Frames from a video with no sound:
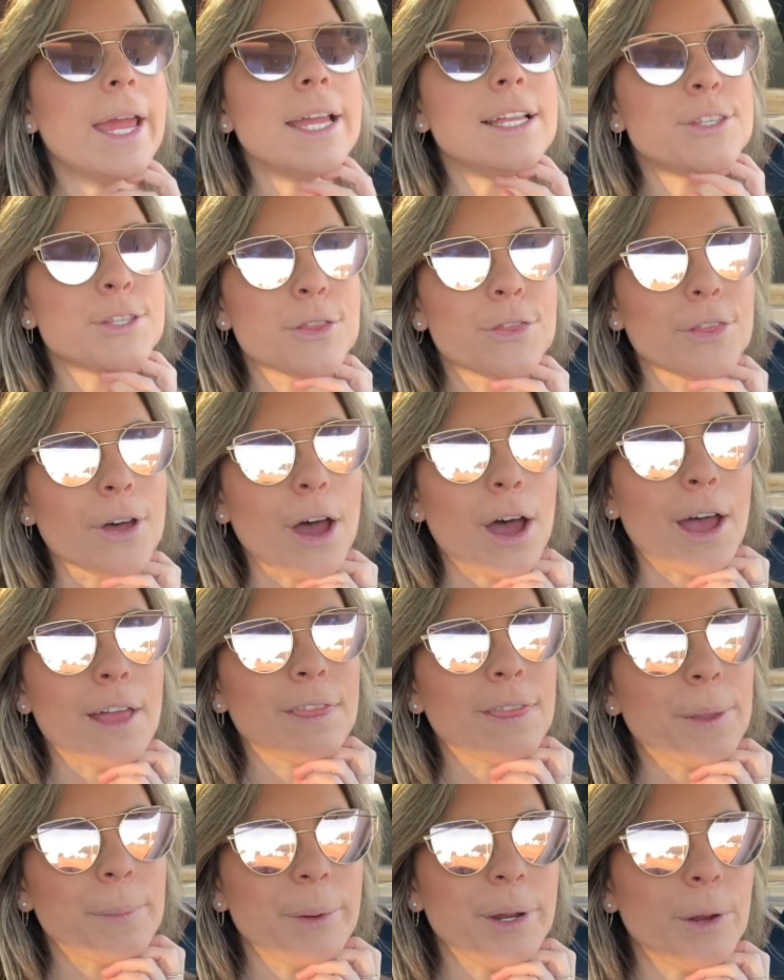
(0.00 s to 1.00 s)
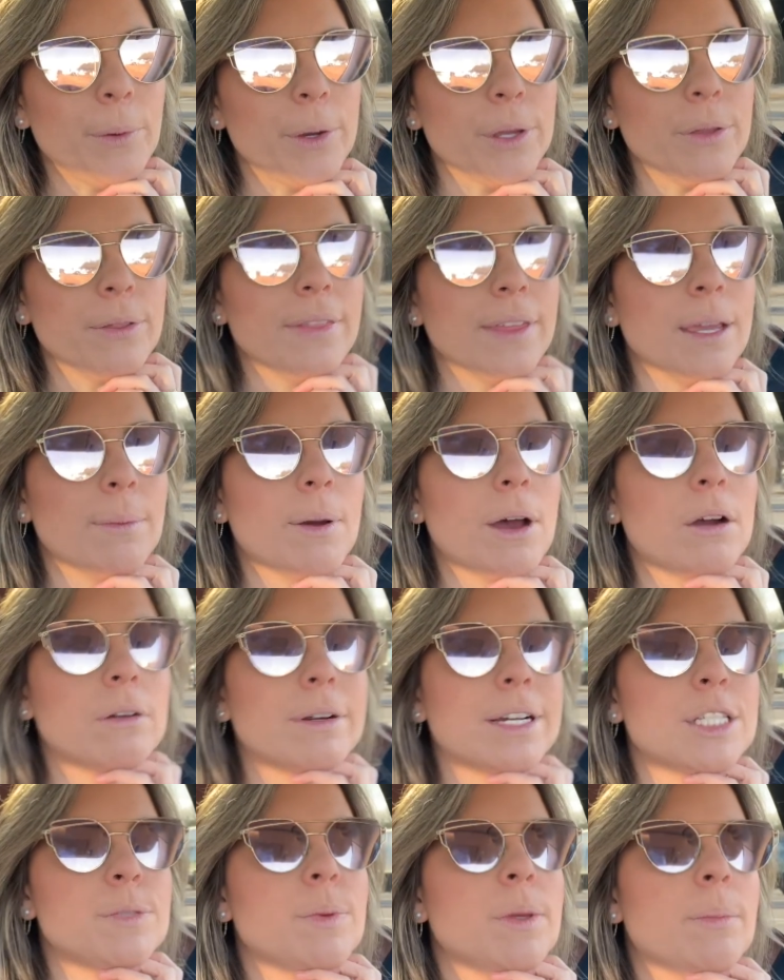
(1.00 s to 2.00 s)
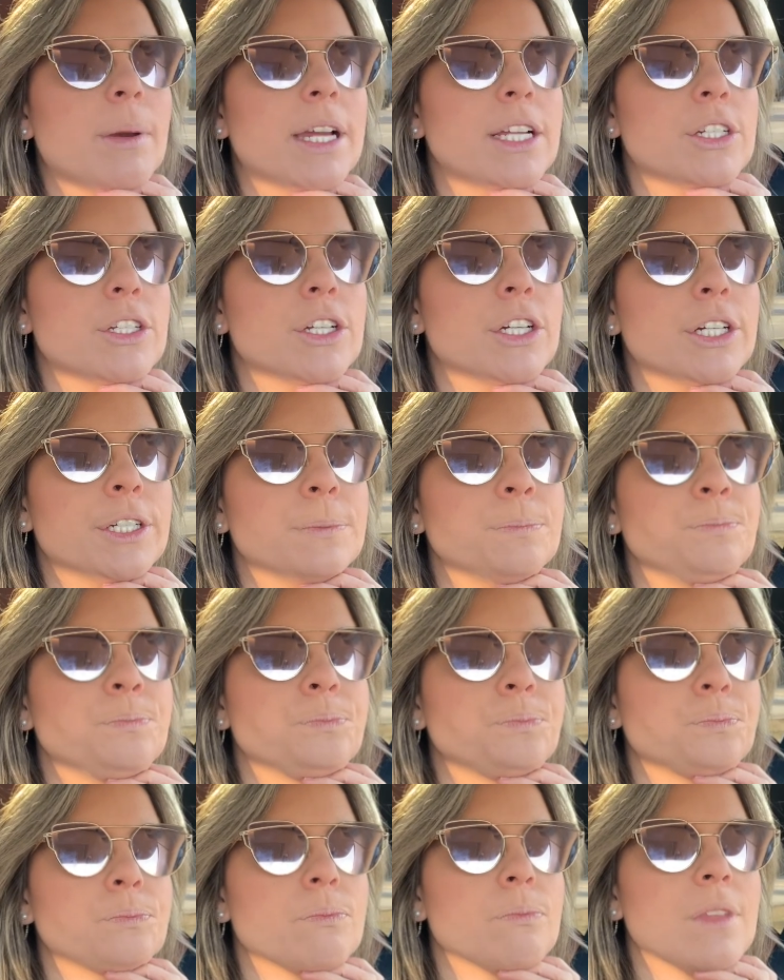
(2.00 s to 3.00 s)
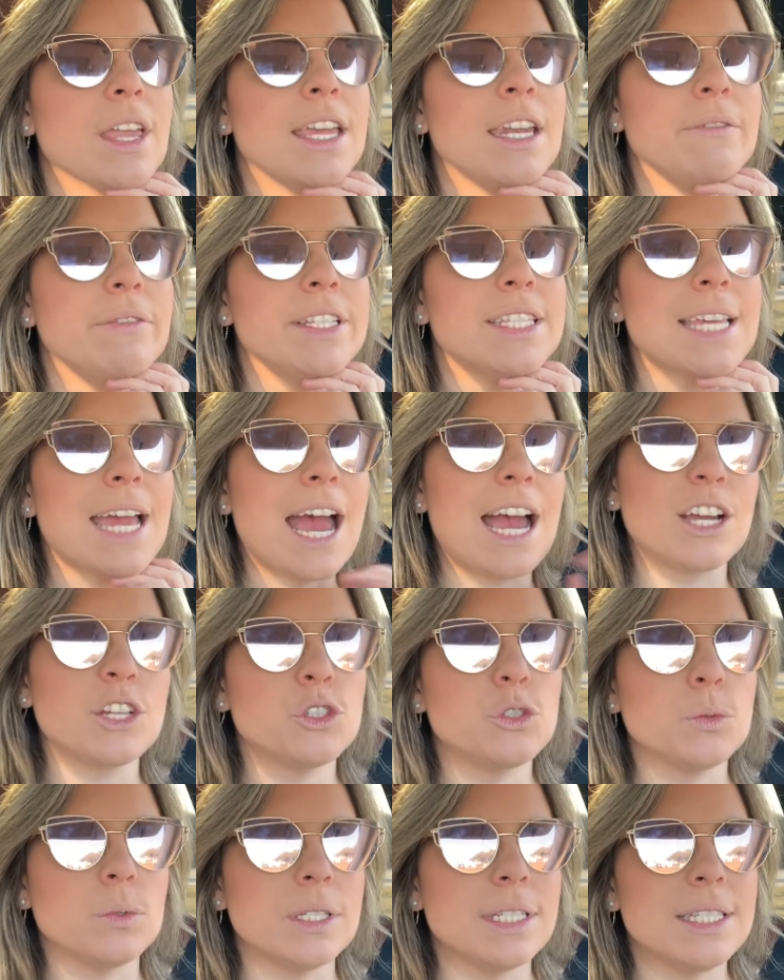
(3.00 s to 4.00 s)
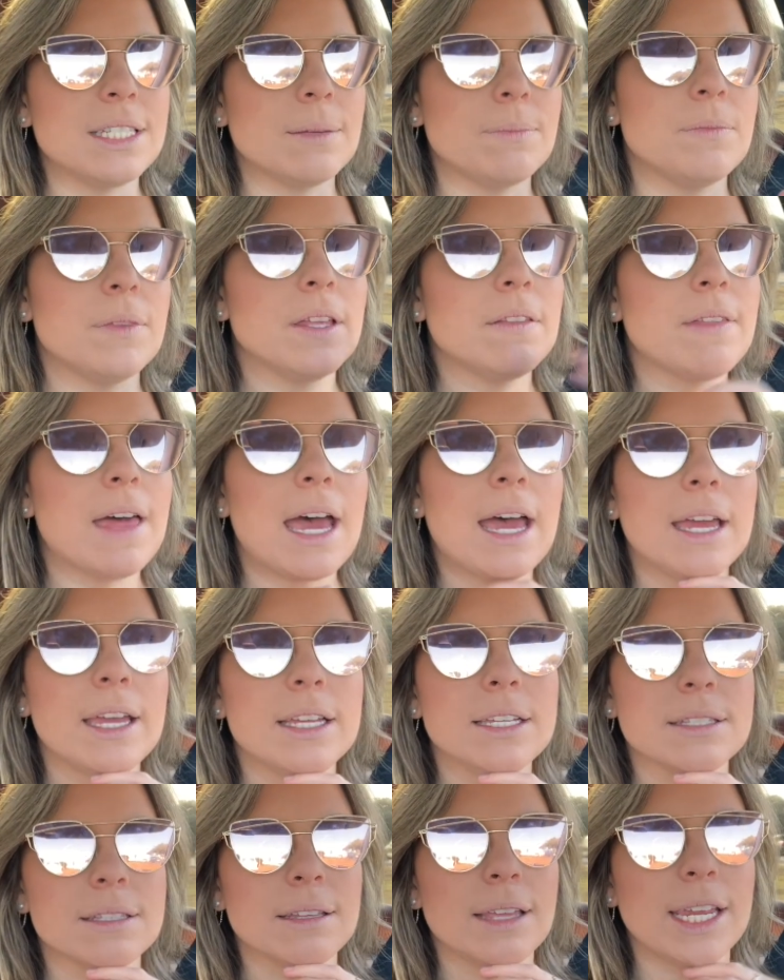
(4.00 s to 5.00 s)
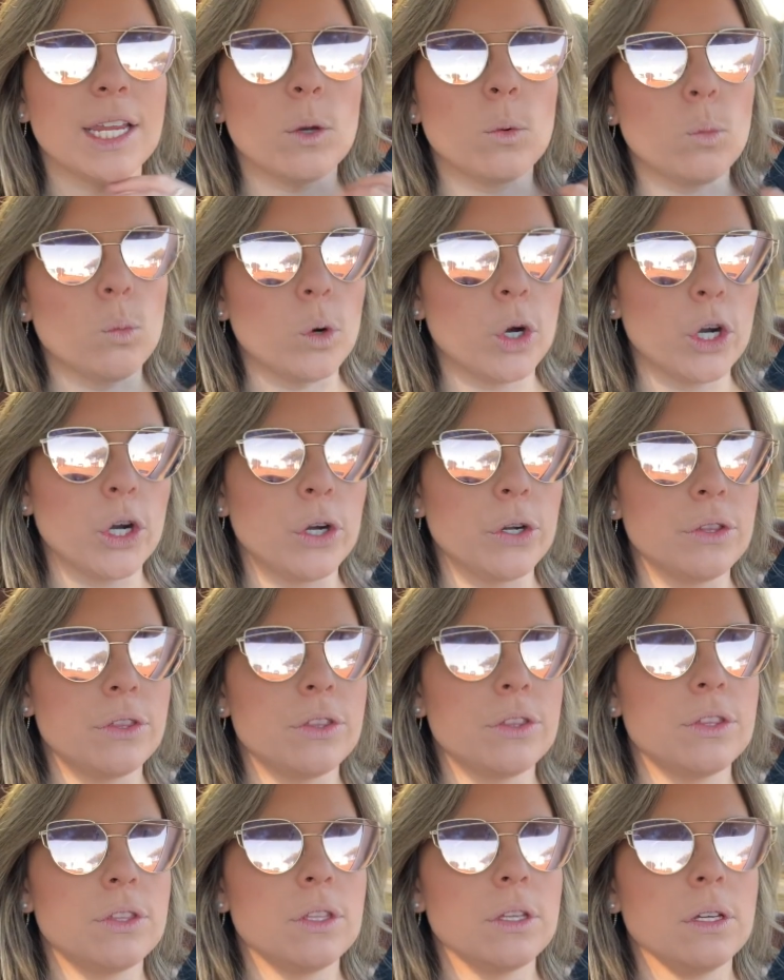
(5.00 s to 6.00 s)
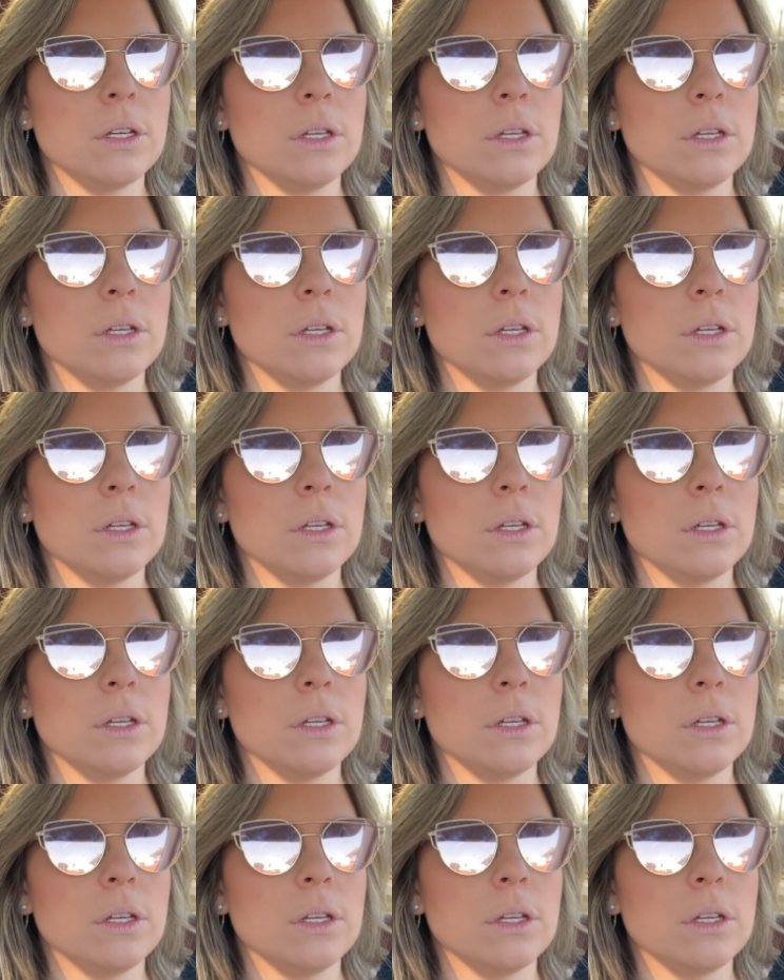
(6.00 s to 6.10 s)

It's a thought. Let me know what you think about a recipe binder, and if it's actually something that is like worth